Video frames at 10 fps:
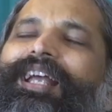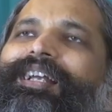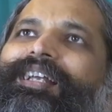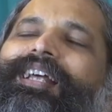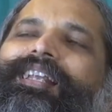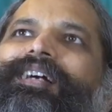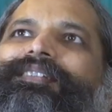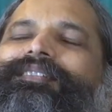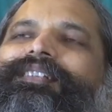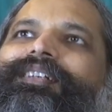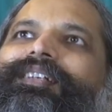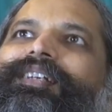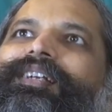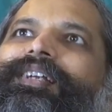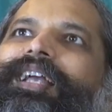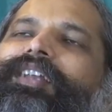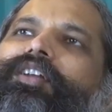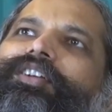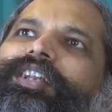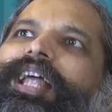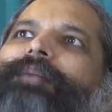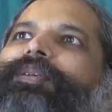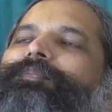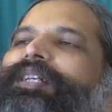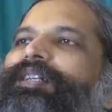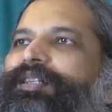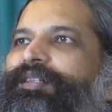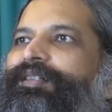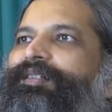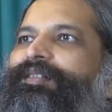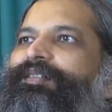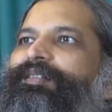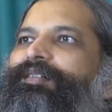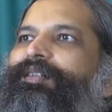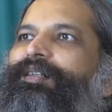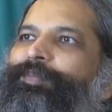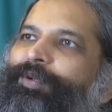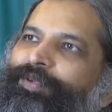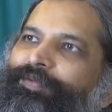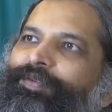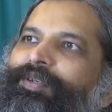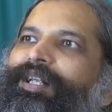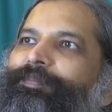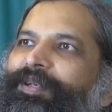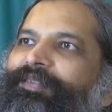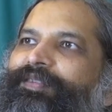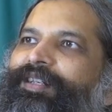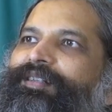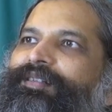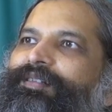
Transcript: And again, I'll ask. Cannot rap be a beautiful, uplifting?